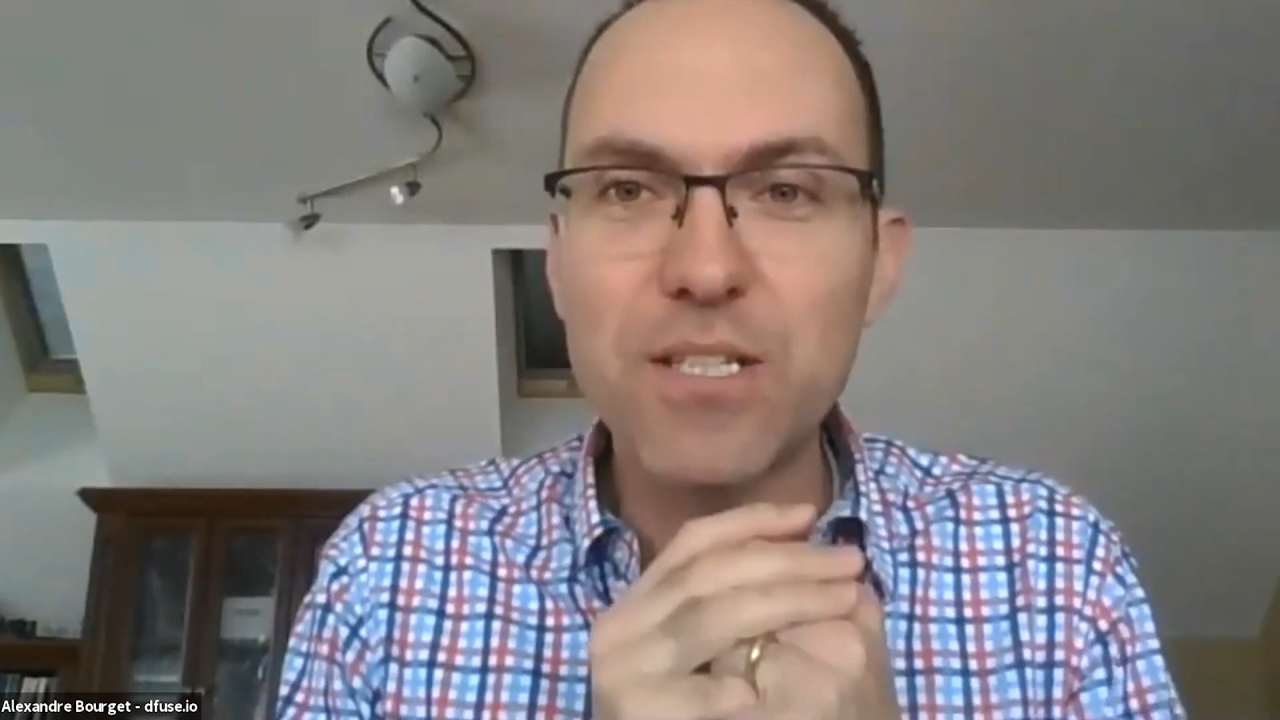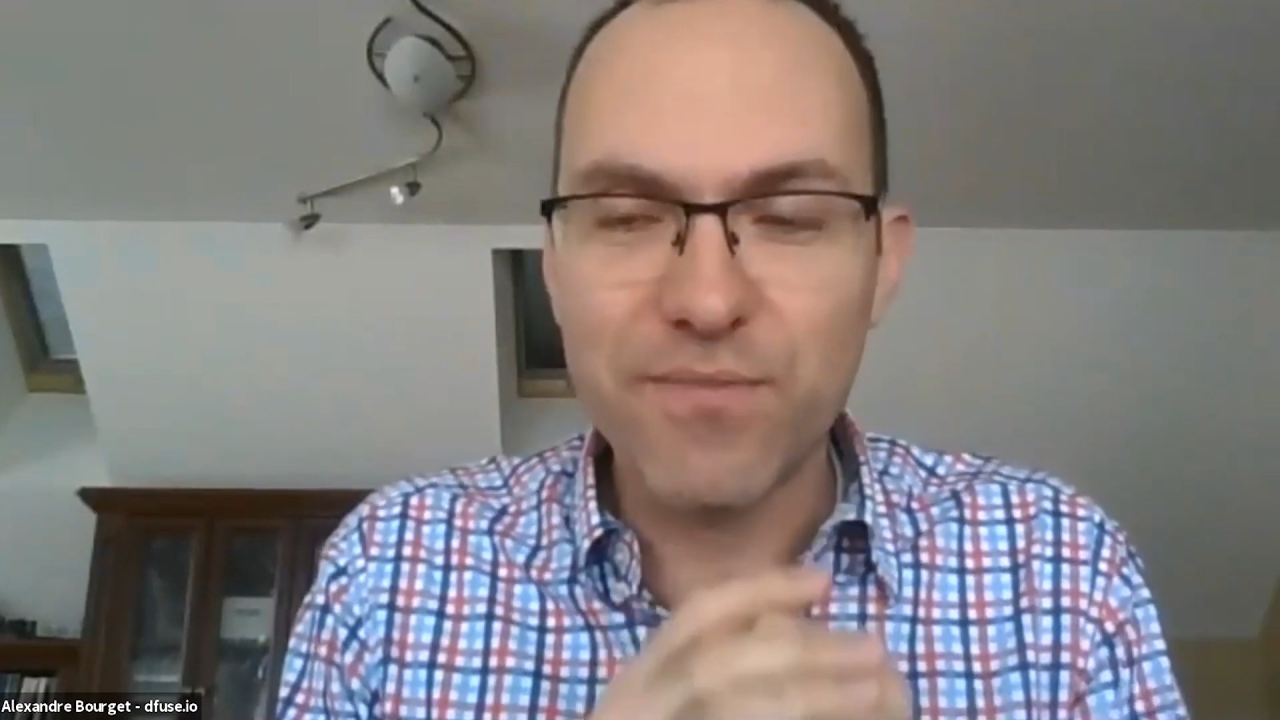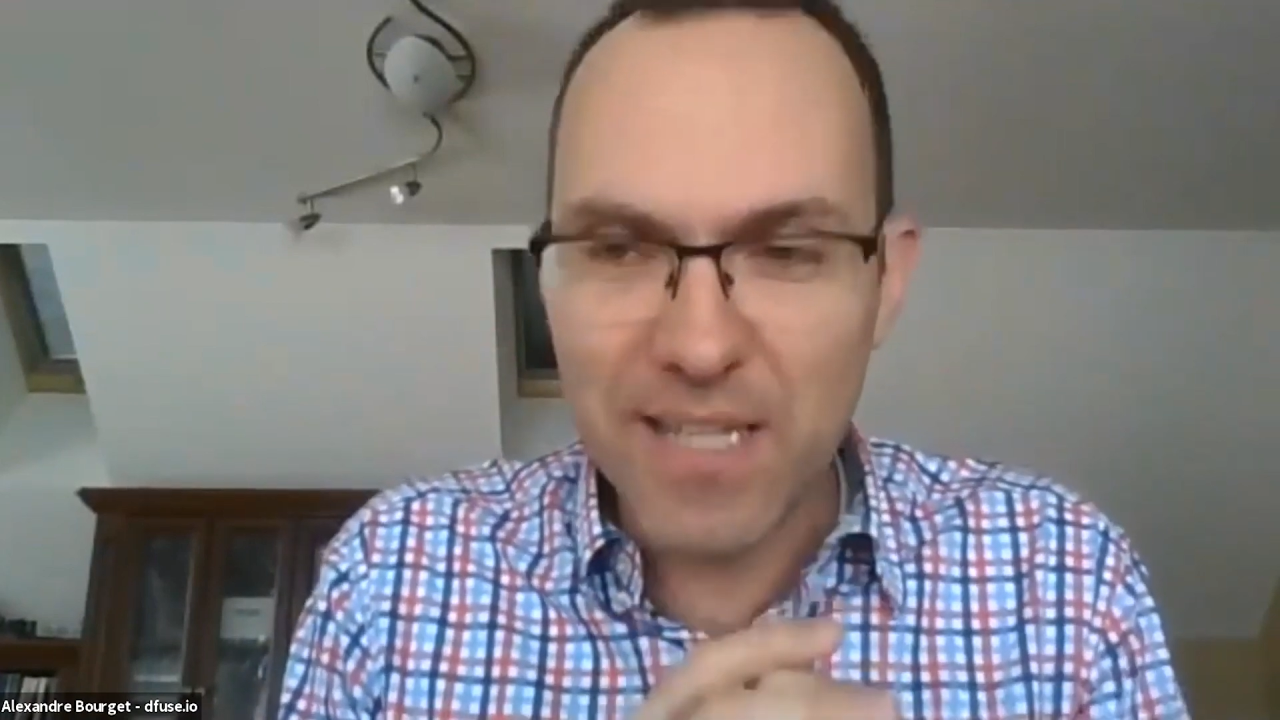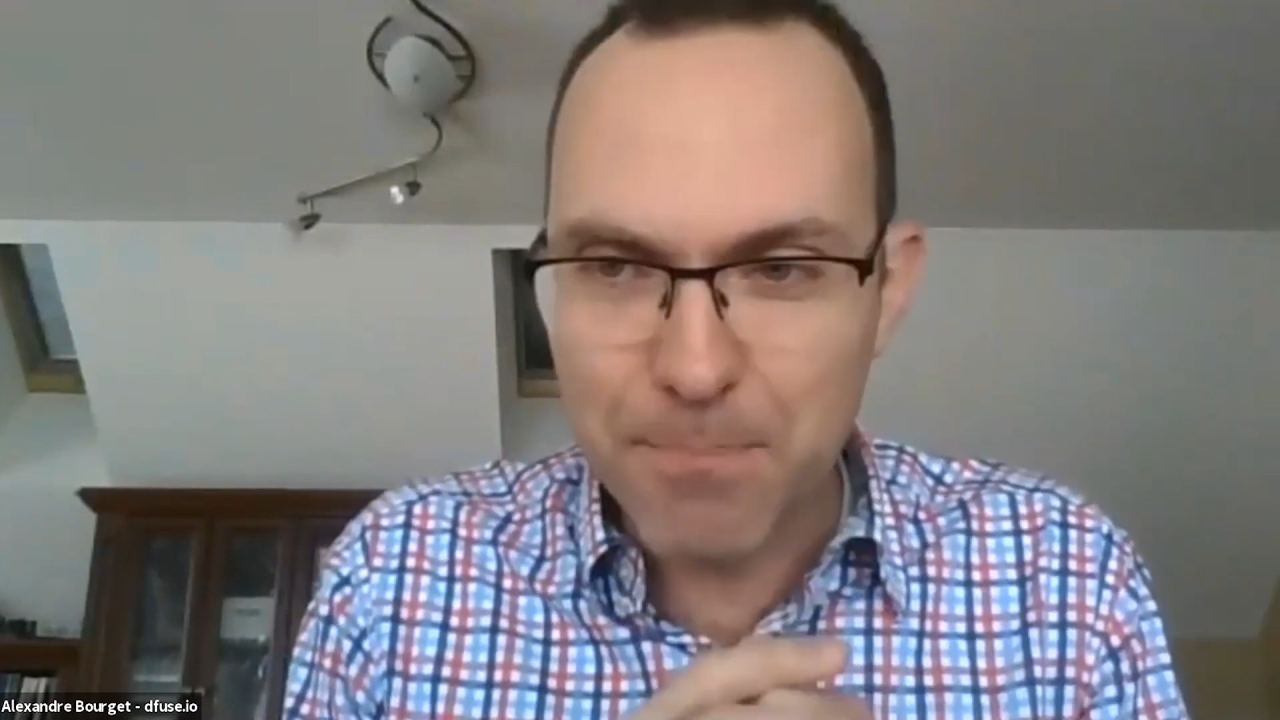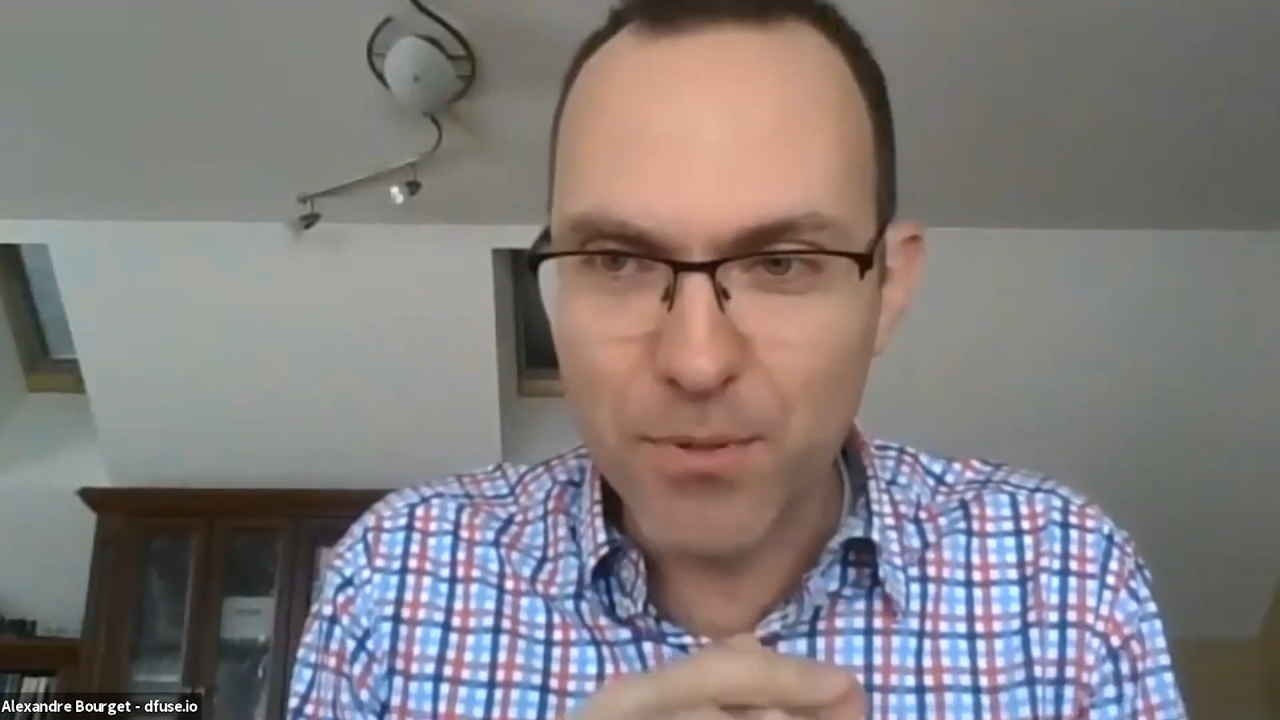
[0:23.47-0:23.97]

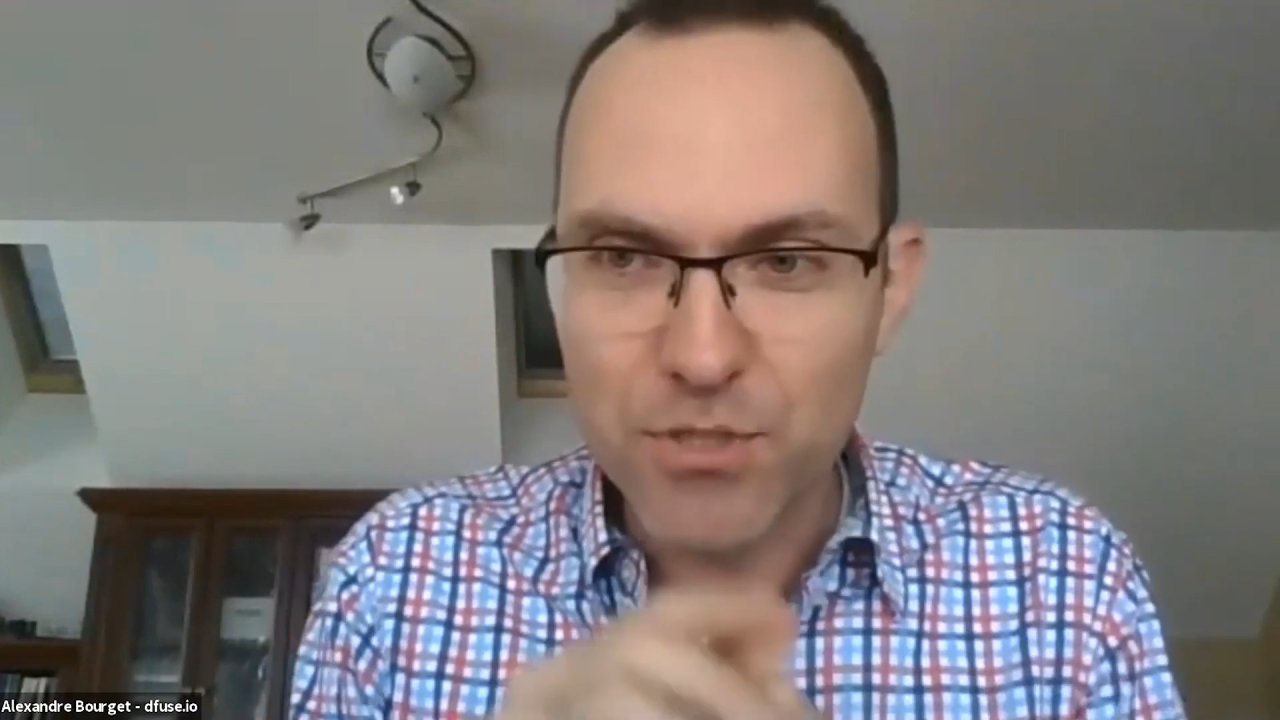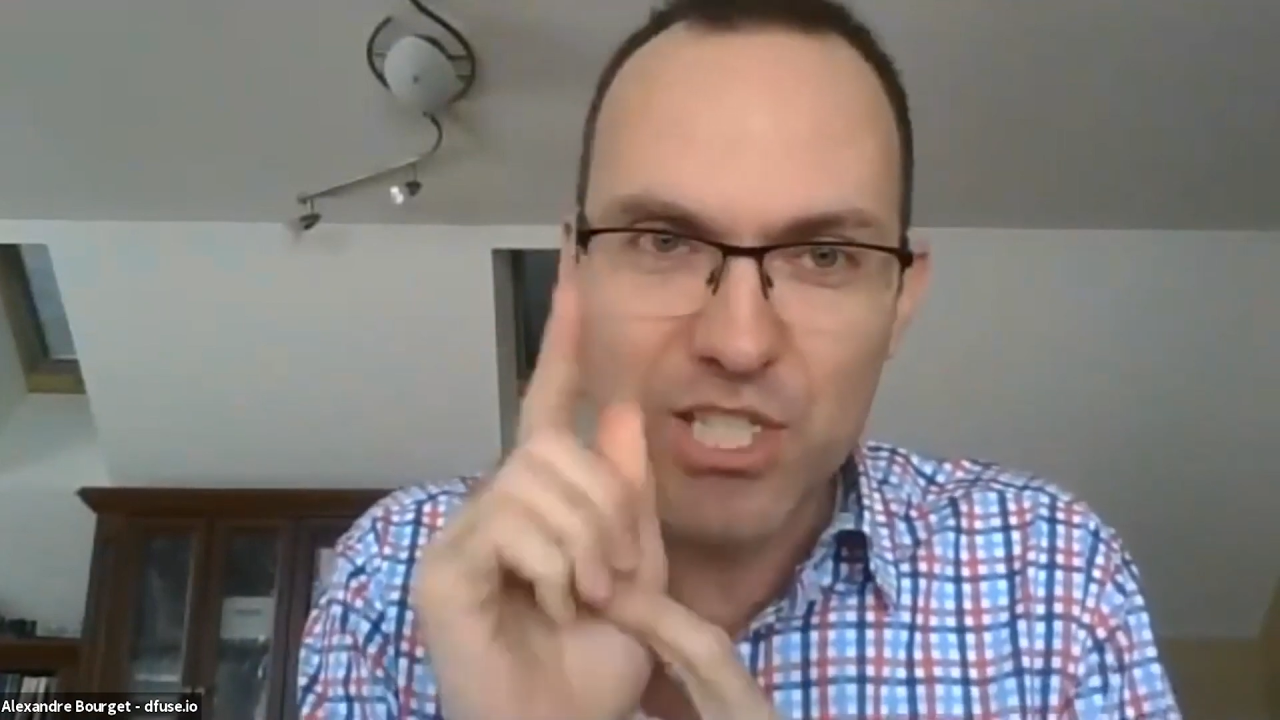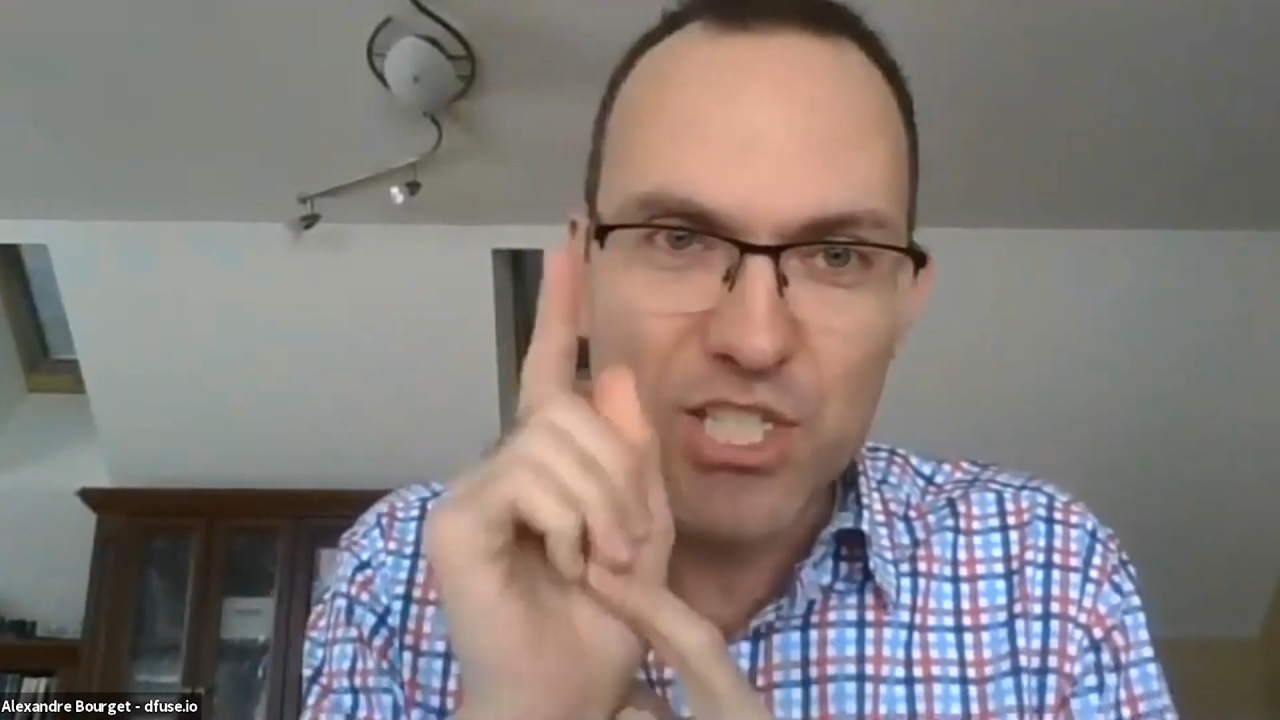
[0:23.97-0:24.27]
developers can